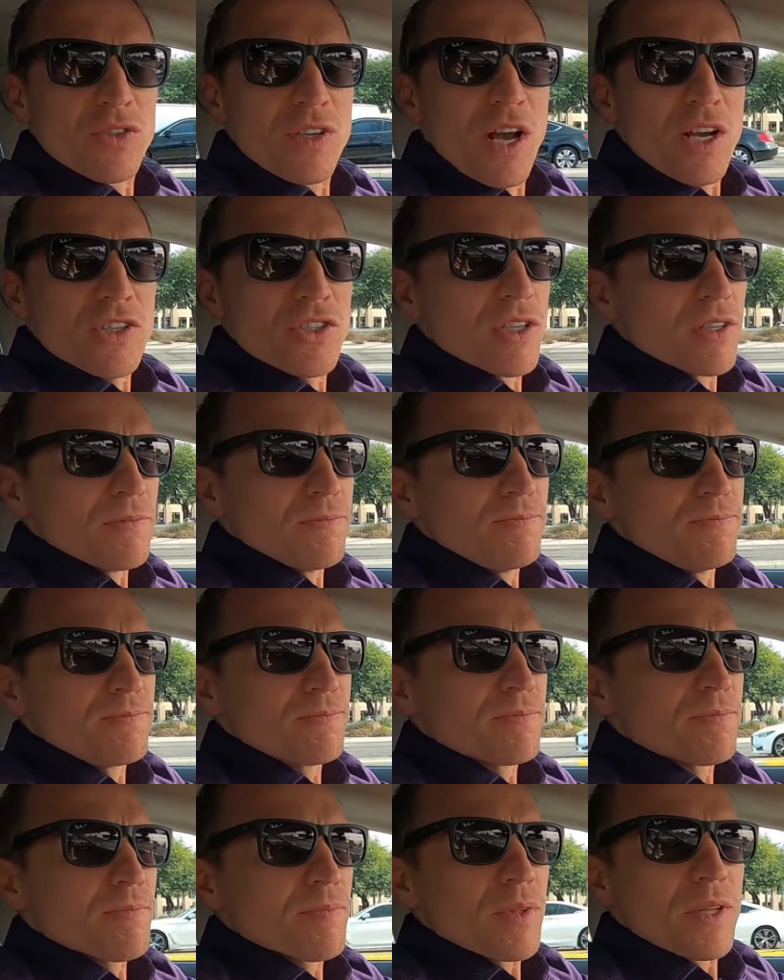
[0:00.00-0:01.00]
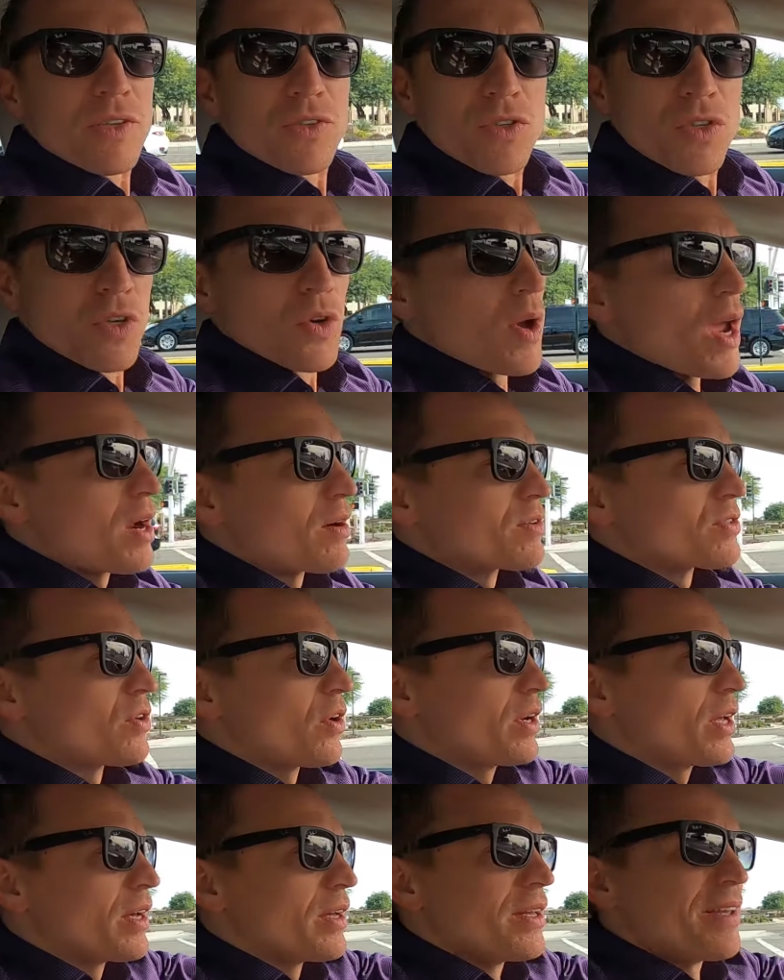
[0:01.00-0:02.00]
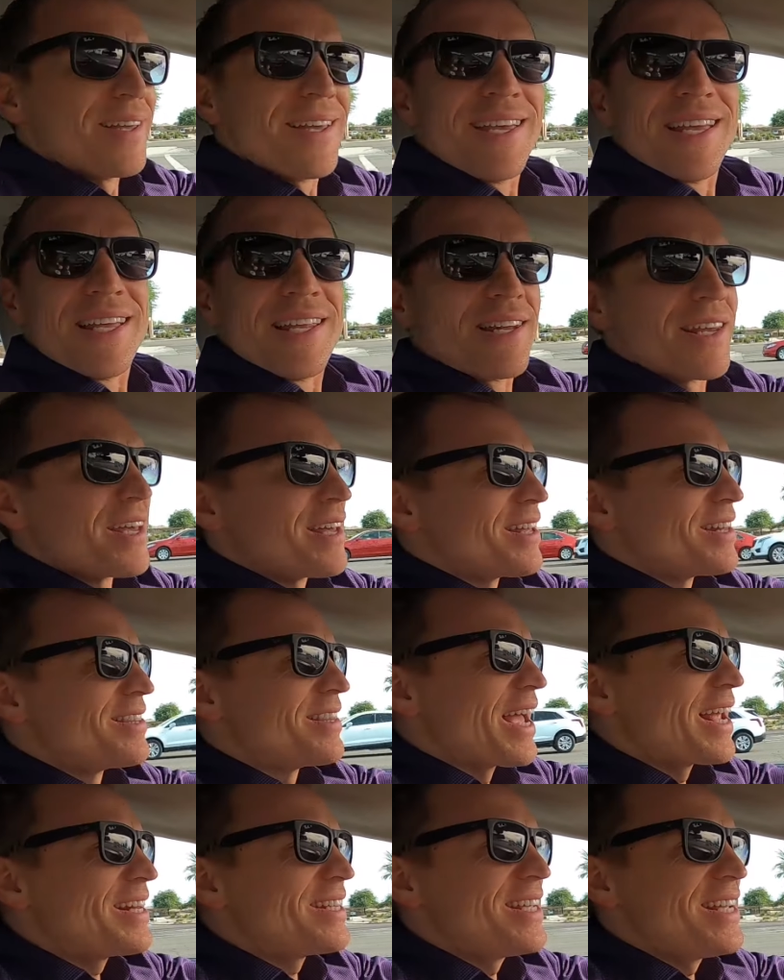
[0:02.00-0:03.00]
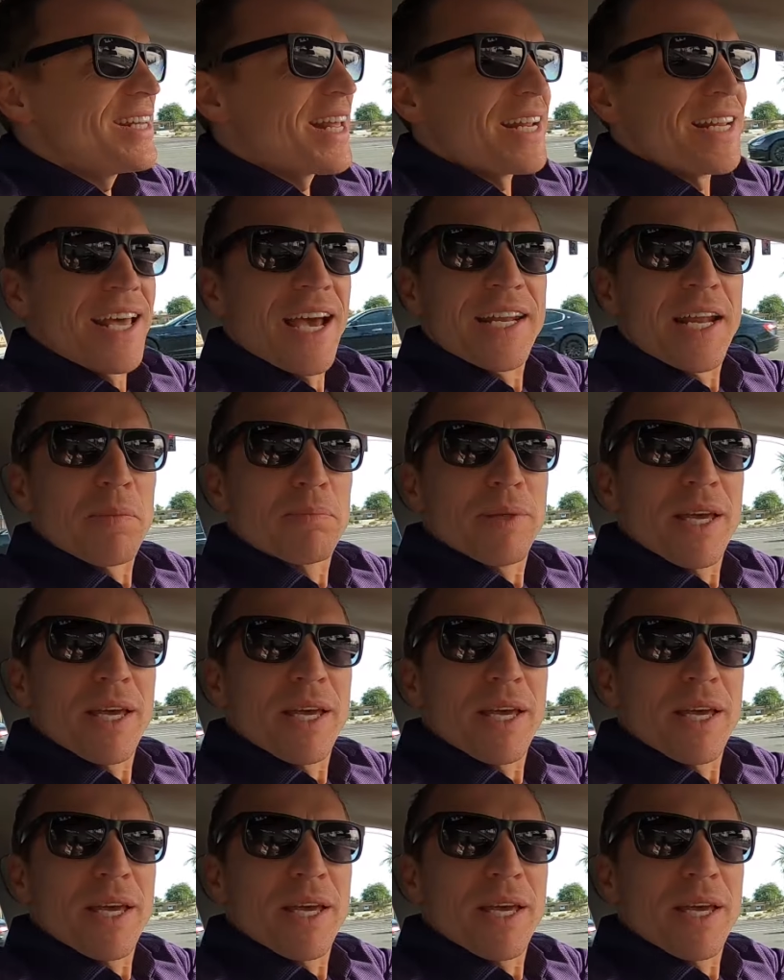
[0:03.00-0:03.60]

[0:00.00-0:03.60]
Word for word: introduction to Arizona in nineteen ninety-nine.